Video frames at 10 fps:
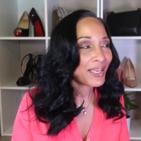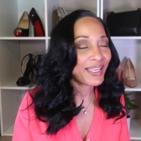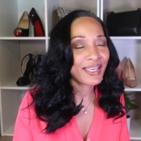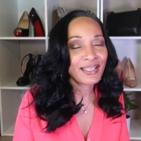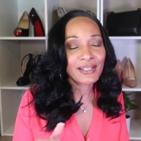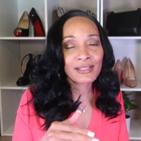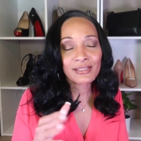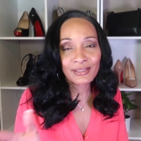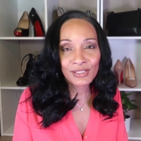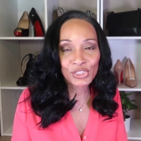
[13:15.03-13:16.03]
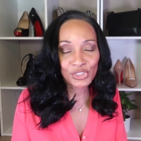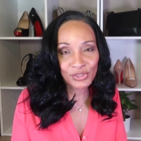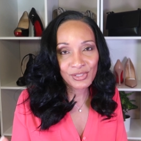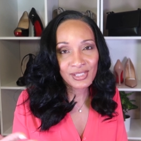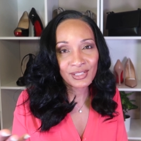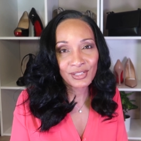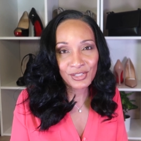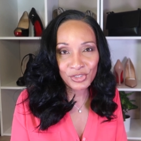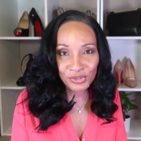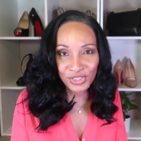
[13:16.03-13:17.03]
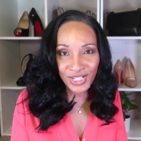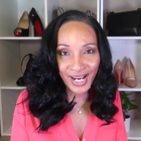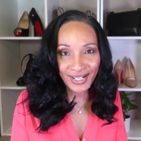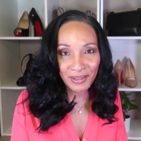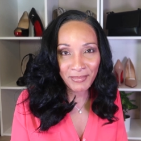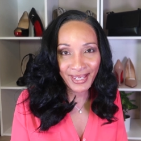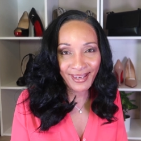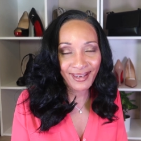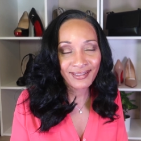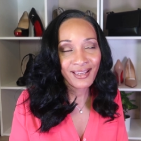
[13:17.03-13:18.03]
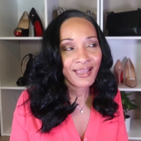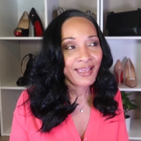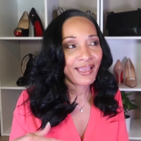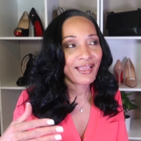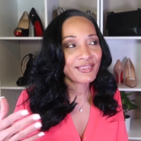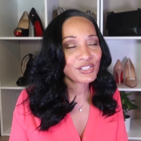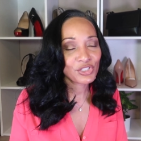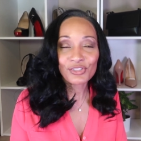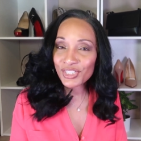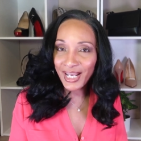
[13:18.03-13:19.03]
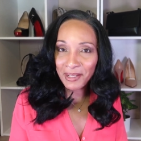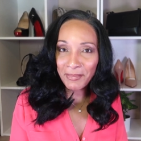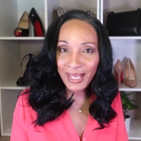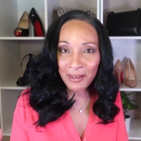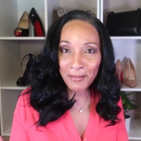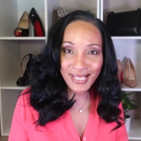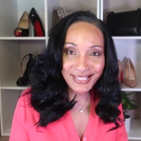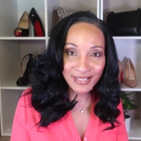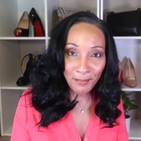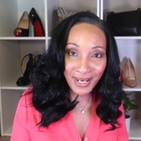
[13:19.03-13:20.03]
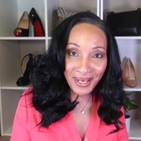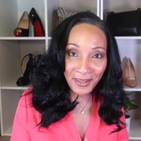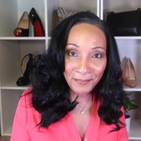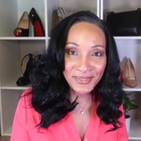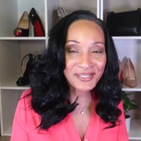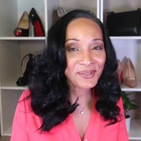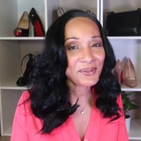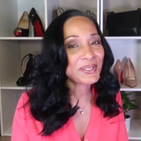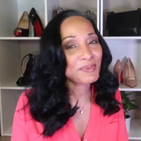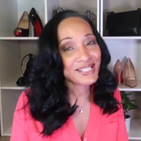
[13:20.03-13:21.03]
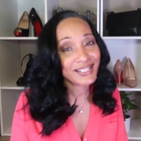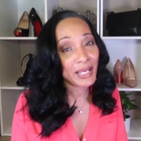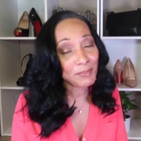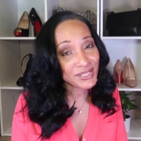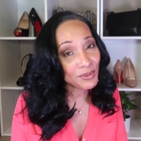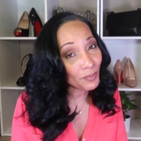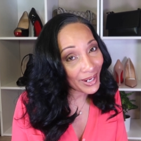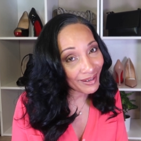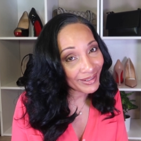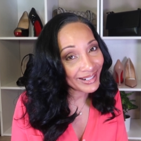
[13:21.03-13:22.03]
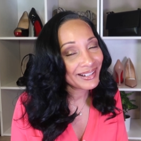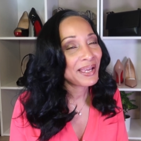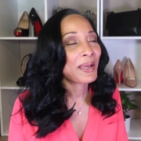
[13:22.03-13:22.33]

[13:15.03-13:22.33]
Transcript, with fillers: And he took his shoes to the shoe shining man, and the shoe shining man messed them up, so he wasn't able to wear it.